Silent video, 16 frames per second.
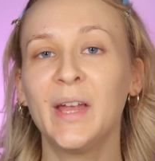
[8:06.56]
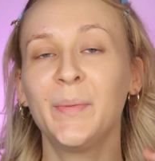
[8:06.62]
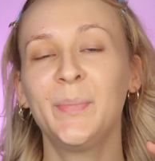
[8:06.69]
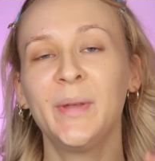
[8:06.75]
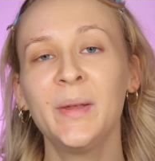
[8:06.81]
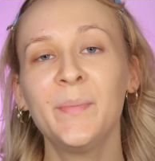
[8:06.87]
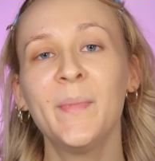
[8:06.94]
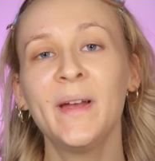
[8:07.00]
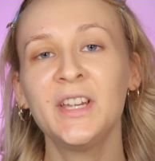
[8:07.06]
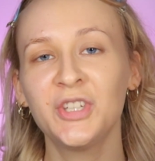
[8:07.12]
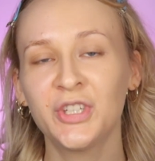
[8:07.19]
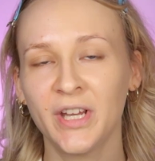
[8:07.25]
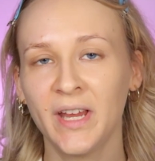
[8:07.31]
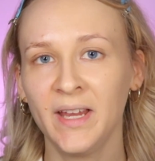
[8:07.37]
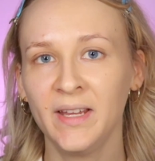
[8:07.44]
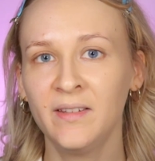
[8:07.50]
I picked my
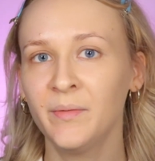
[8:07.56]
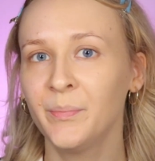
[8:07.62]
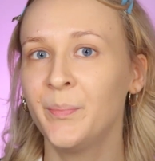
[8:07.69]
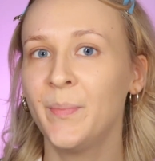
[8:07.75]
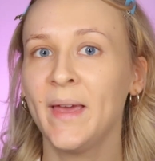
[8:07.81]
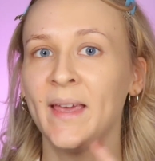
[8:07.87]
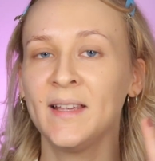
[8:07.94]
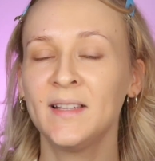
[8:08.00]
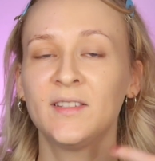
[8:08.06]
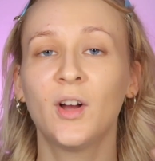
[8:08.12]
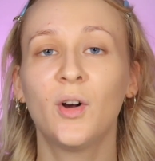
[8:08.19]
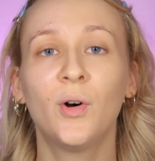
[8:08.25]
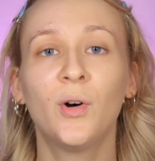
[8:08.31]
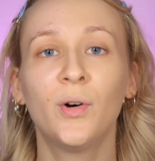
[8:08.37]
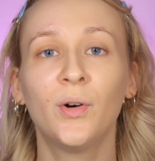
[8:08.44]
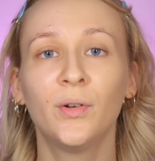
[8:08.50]
shade based
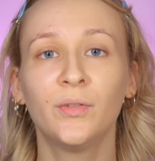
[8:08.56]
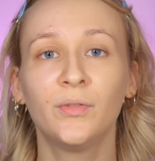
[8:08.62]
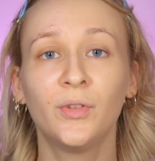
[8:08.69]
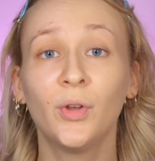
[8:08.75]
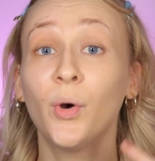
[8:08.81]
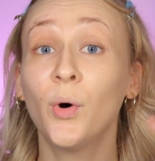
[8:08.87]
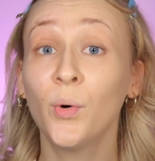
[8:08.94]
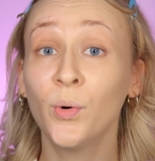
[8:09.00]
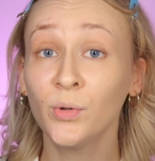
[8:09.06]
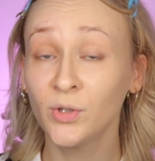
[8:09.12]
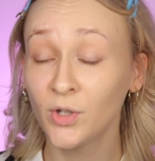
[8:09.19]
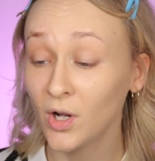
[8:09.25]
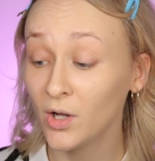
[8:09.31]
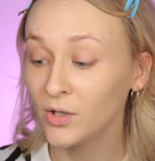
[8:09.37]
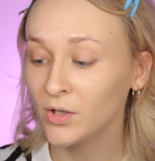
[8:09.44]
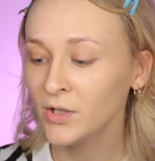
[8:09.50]
on the old
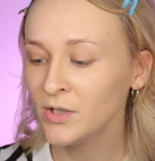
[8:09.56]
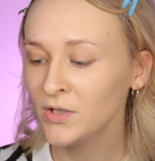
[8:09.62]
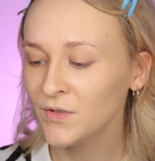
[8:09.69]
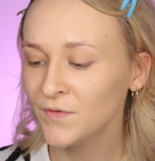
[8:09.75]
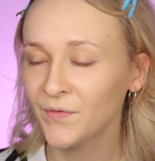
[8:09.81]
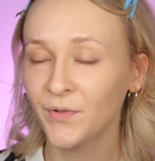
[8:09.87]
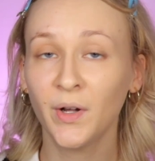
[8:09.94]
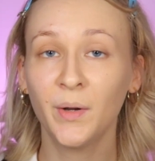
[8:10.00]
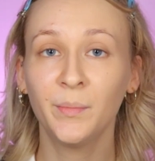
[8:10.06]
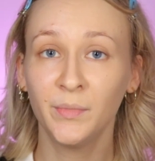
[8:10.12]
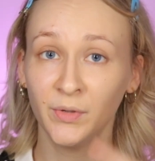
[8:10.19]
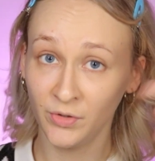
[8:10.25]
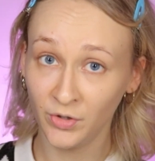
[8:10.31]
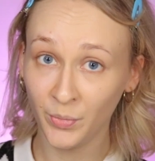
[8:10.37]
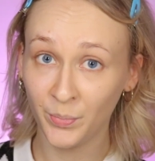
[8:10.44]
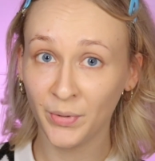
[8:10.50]
colors
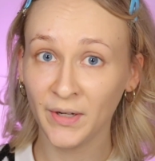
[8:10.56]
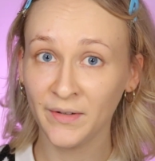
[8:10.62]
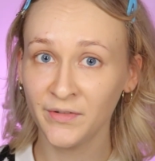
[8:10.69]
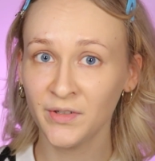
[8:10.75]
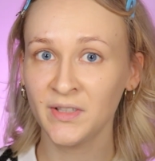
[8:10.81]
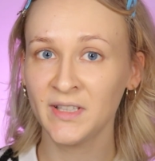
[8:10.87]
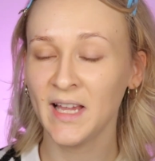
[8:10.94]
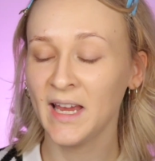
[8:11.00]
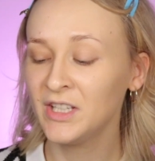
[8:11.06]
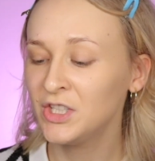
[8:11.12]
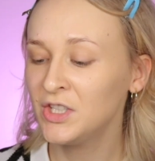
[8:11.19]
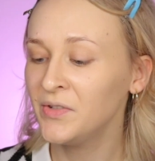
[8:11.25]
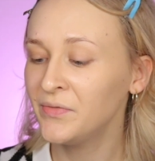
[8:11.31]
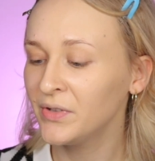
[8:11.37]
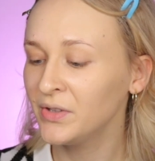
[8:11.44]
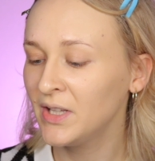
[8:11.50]
from the previous
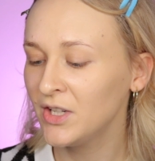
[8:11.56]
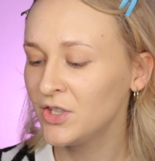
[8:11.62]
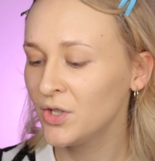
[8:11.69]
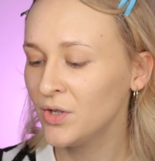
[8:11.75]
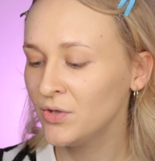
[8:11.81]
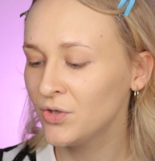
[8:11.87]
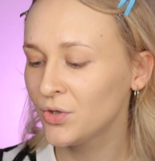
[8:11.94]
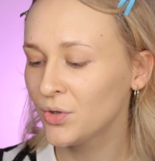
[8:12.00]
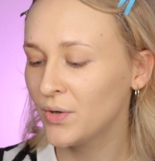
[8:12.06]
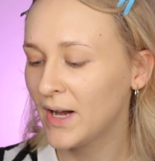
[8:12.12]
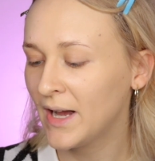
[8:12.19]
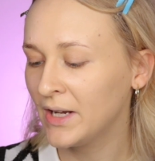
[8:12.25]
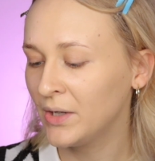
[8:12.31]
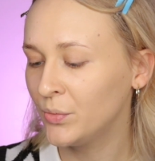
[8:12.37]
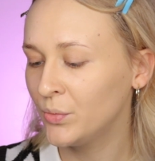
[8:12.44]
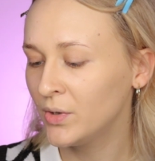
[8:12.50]
HD foundation, so
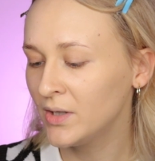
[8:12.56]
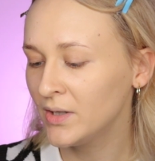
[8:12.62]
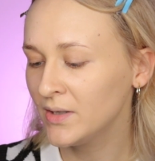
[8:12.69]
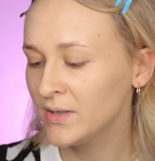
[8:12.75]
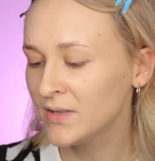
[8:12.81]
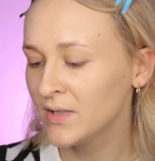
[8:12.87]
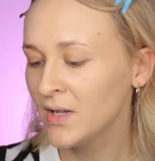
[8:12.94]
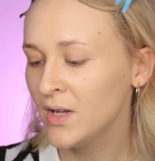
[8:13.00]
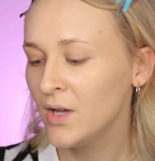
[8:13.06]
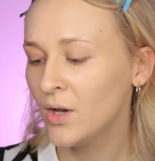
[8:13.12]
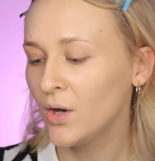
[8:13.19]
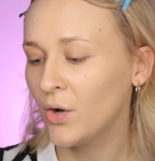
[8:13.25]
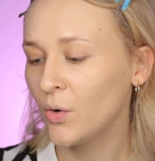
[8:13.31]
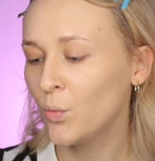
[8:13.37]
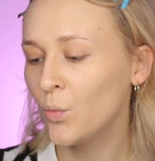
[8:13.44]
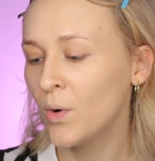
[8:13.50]
I was
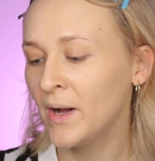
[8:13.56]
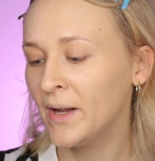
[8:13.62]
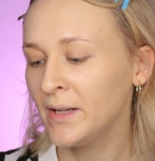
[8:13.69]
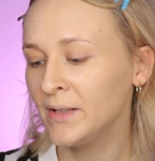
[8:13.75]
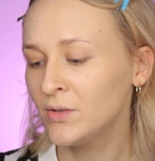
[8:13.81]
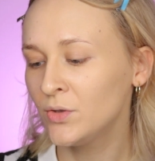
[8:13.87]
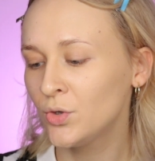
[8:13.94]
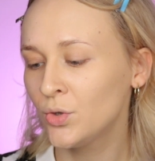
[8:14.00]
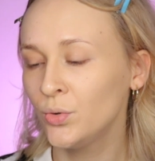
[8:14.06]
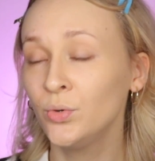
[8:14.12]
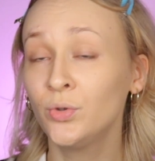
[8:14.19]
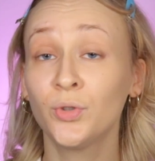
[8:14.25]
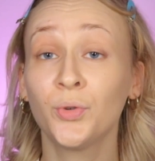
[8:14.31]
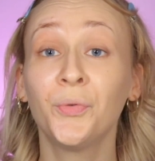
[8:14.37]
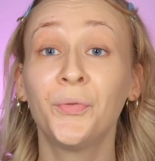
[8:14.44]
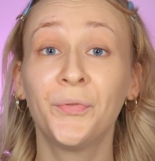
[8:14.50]
a
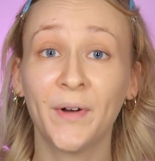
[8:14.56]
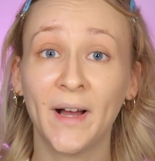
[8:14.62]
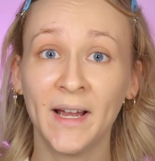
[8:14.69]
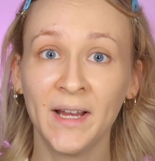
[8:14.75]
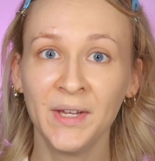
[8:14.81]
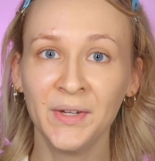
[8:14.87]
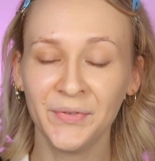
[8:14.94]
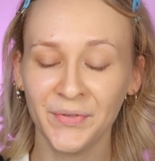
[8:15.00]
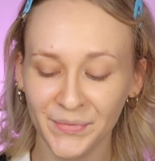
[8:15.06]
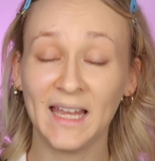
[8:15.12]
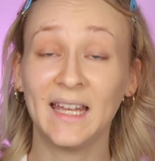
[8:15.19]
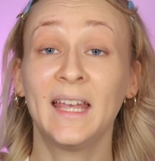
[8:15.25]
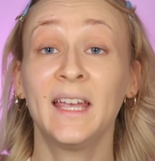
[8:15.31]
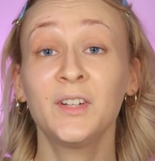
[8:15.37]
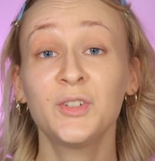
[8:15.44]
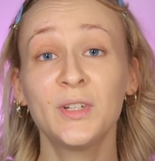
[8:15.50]
Y225, and
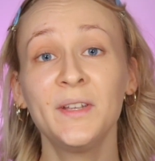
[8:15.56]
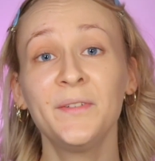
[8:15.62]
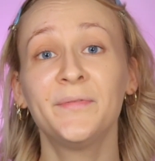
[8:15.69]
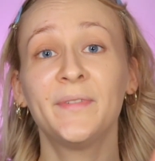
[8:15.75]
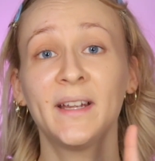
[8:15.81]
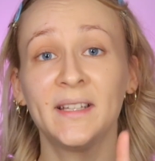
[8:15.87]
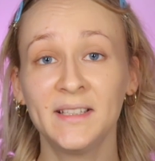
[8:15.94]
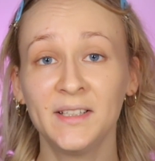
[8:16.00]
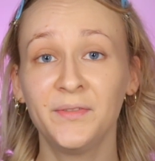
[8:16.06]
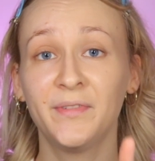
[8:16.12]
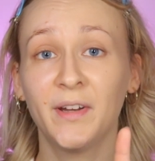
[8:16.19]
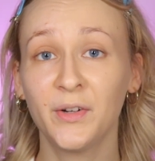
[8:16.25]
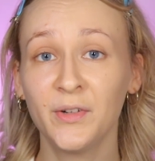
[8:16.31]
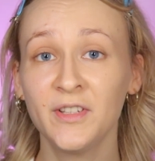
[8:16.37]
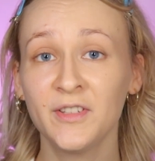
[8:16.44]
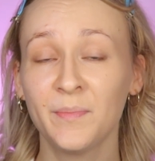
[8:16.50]
I actually find it
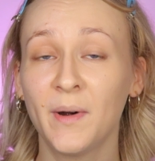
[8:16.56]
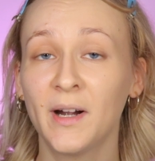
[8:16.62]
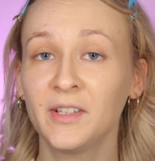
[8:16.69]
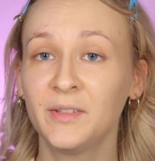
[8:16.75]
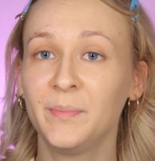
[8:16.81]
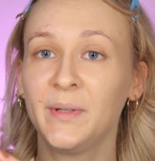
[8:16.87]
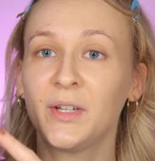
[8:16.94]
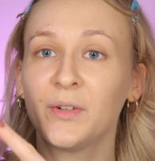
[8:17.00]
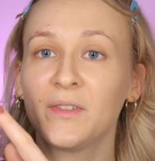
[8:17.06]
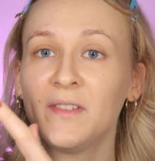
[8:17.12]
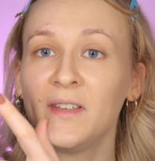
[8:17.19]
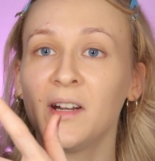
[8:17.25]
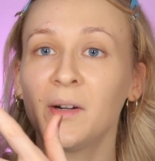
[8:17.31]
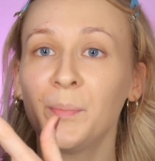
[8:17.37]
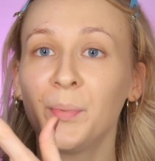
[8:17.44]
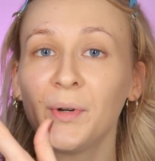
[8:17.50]
very smart because
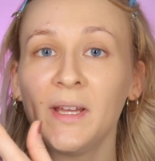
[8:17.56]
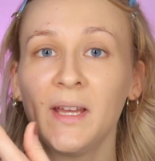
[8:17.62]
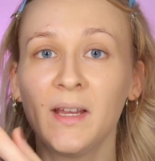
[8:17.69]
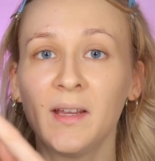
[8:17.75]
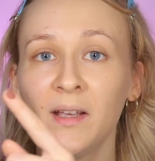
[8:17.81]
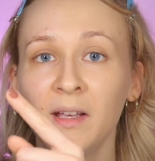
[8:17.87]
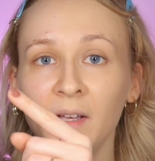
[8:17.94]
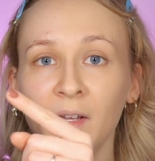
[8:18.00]
they are putting